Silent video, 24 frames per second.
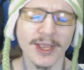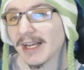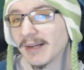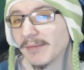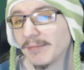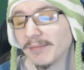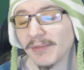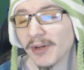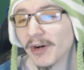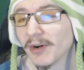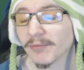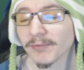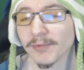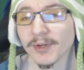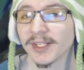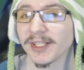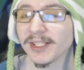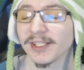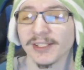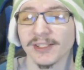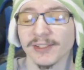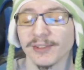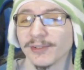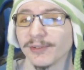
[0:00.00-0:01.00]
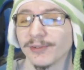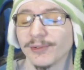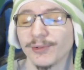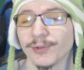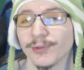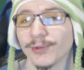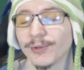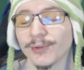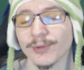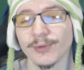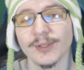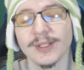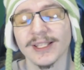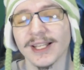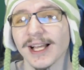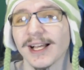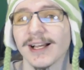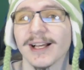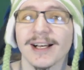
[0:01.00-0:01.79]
I'm not running Google.